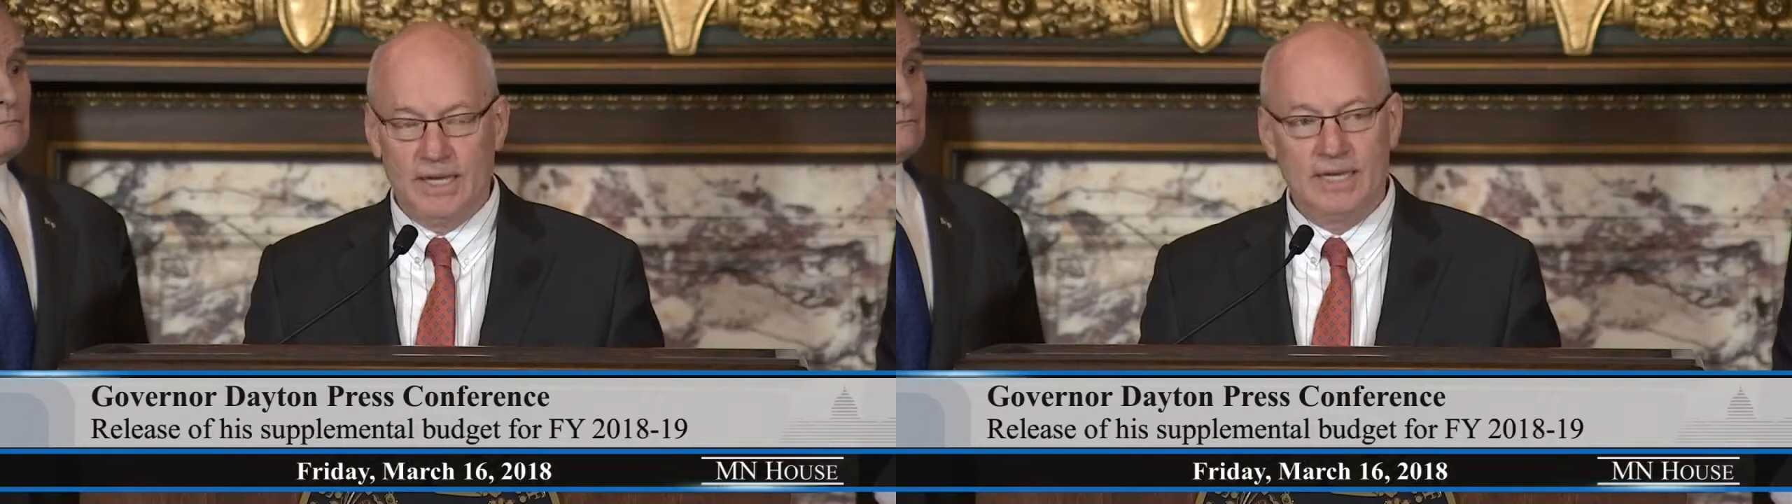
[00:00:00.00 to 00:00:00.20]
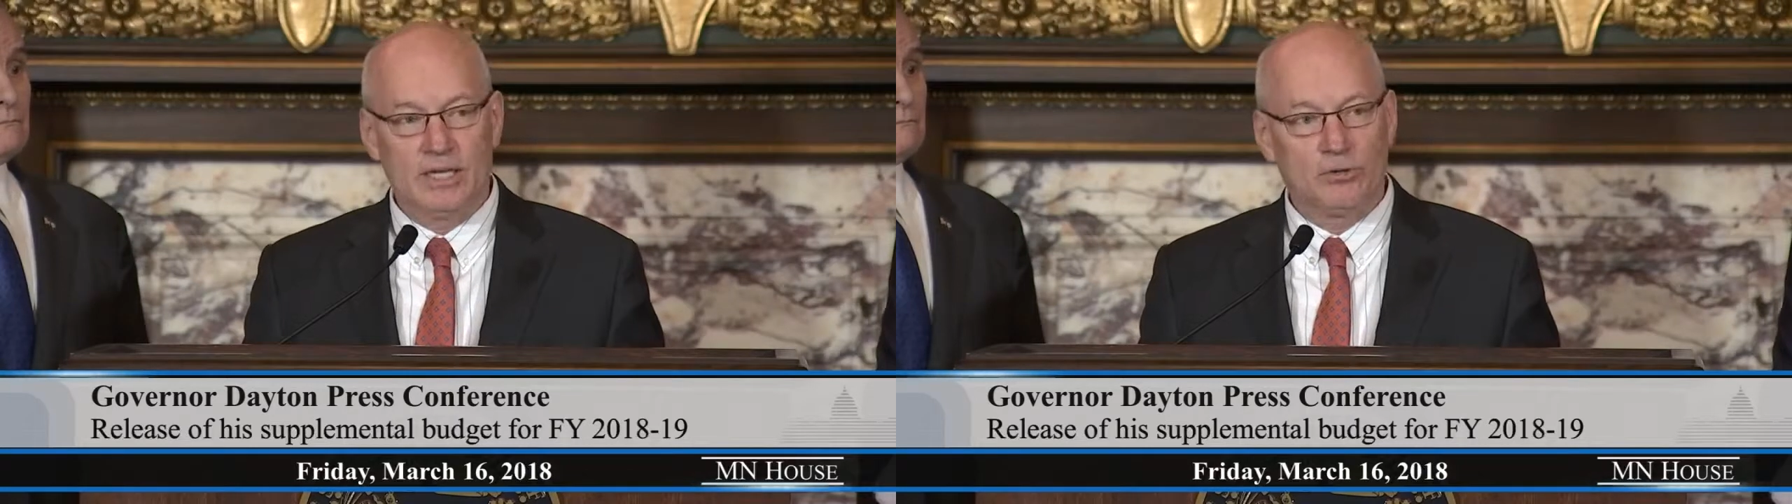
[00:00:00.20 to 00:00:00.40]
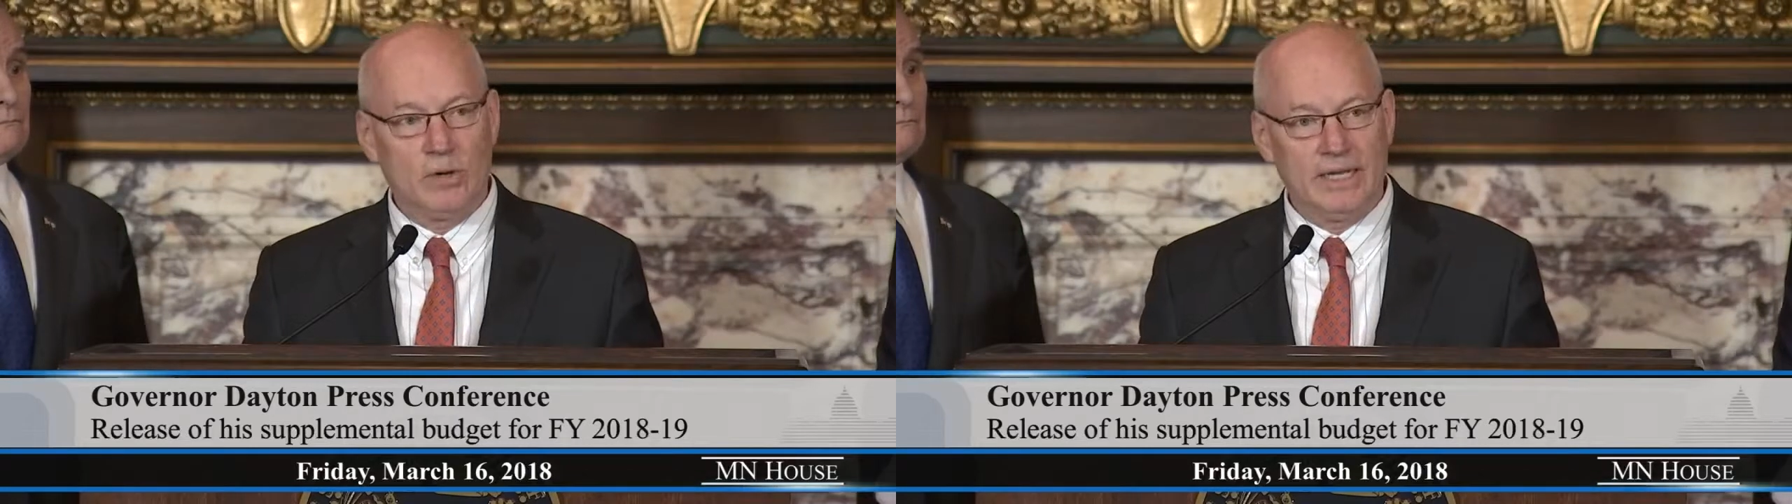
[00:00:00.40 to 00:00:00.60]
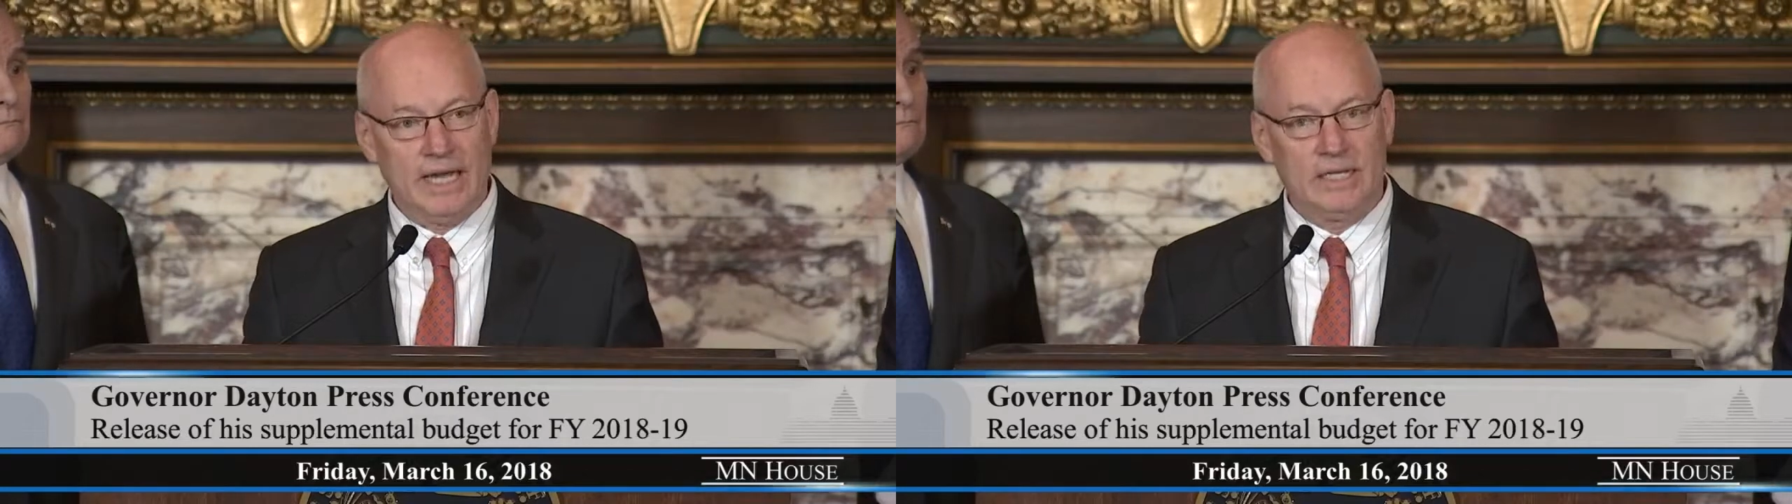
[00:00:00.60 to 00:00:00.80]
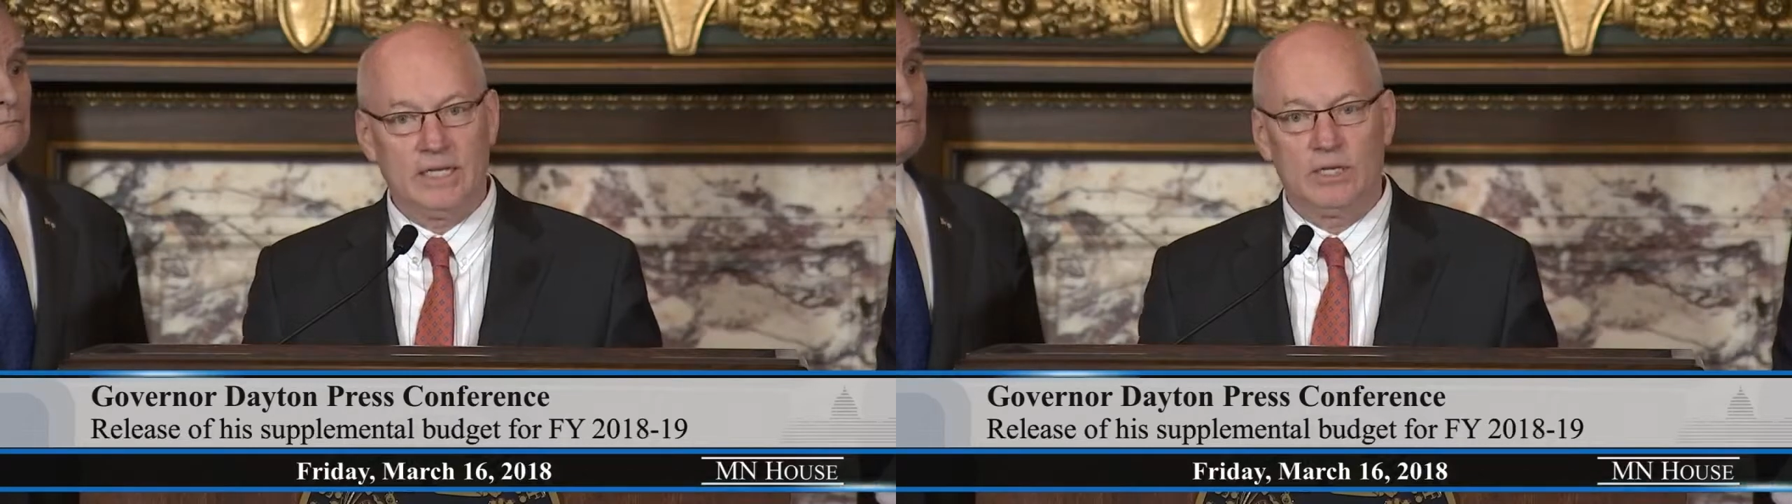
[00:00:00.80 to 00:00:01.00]
in
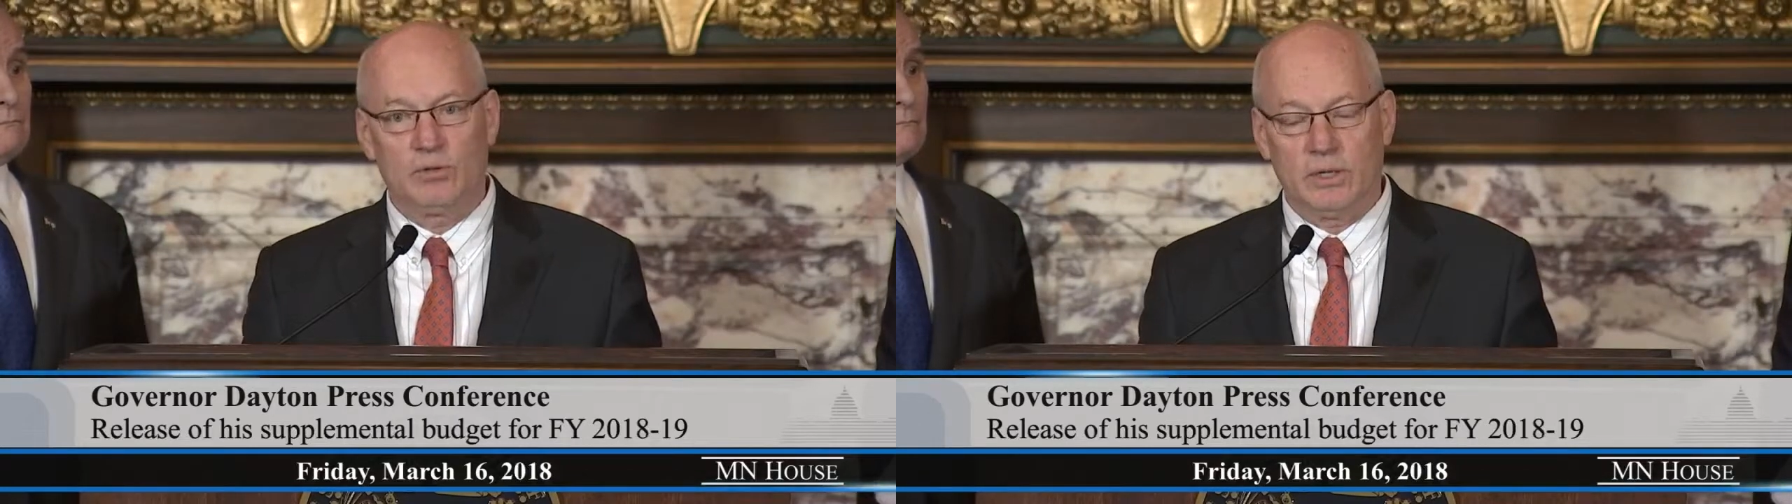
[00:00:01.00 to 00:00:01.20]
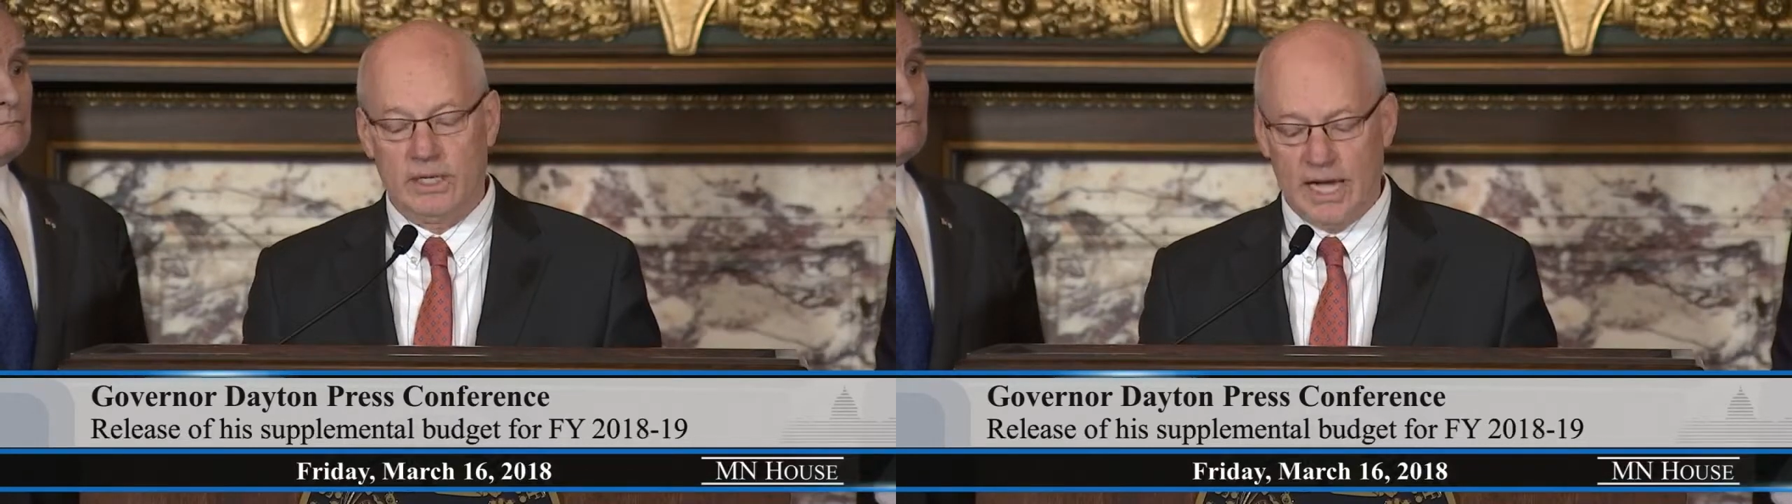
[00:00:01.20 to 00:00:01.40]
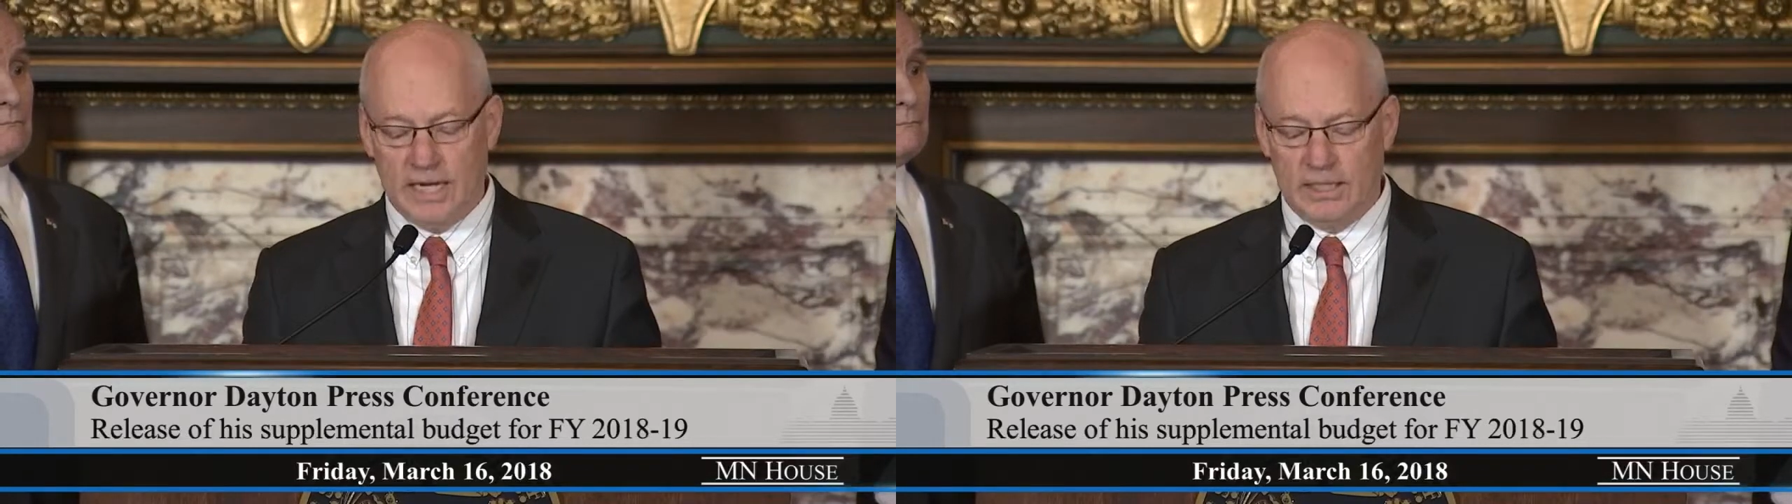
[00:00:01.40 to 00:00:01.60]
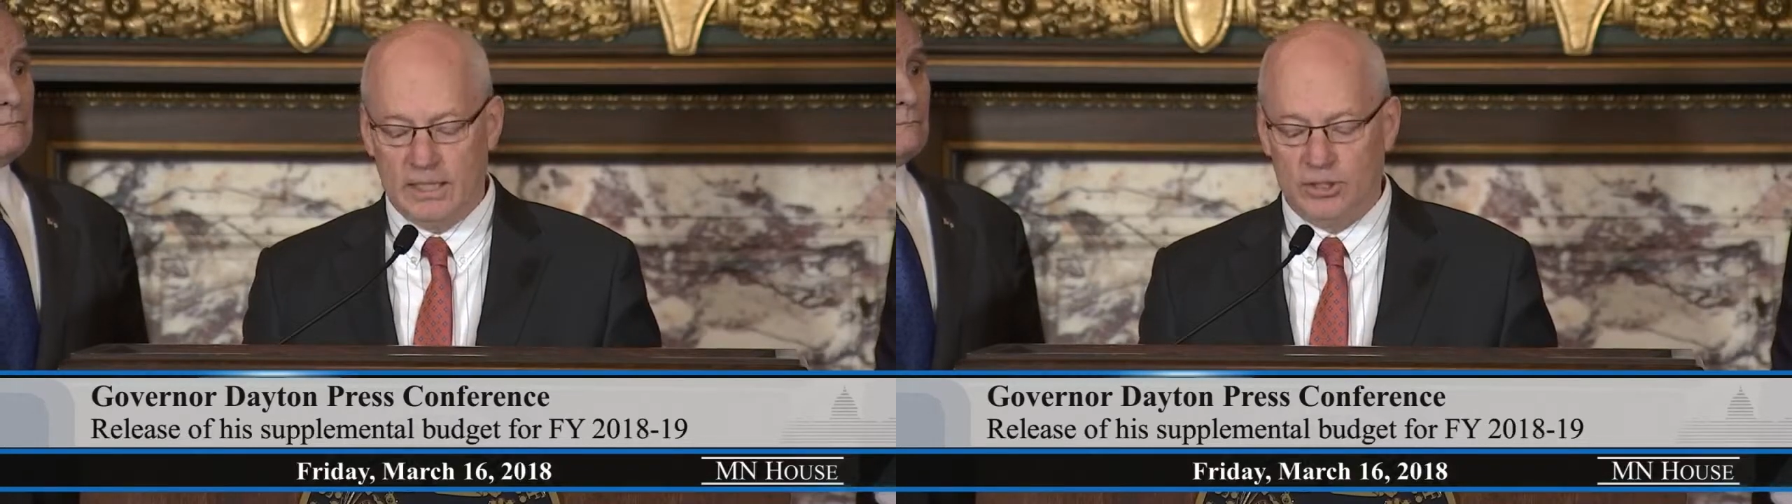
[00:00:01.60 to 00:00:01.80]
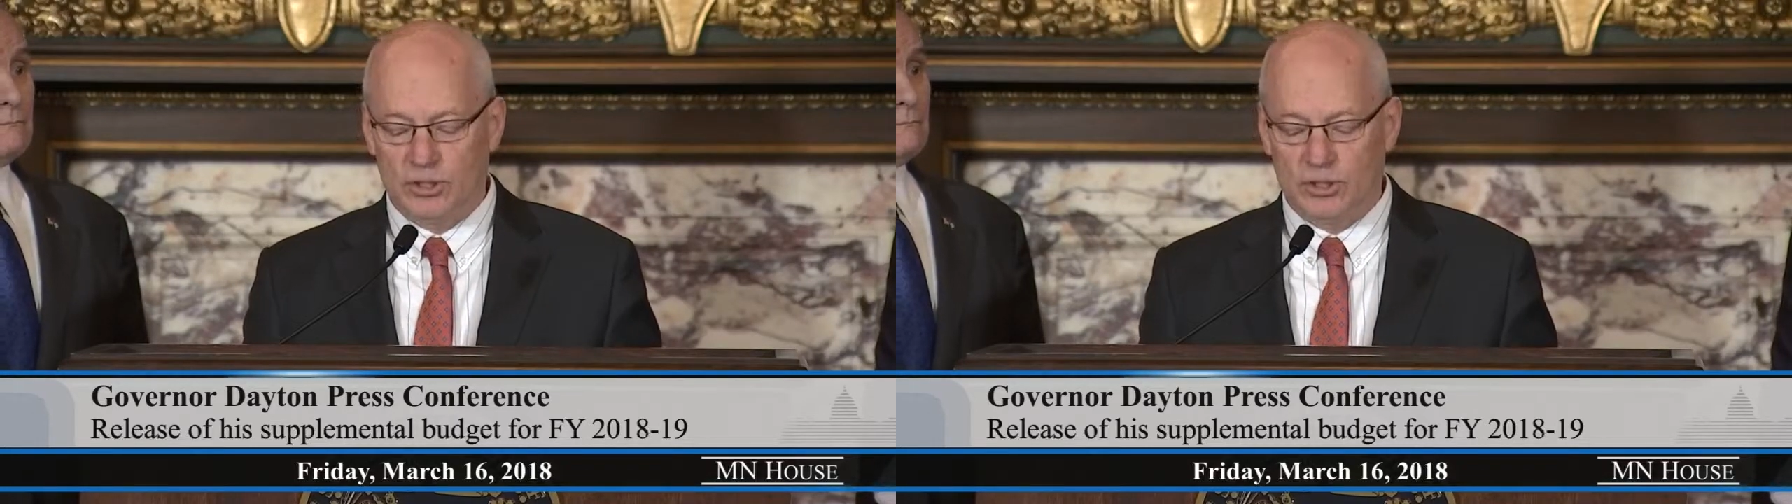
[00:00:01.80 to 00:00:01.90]
2018-2019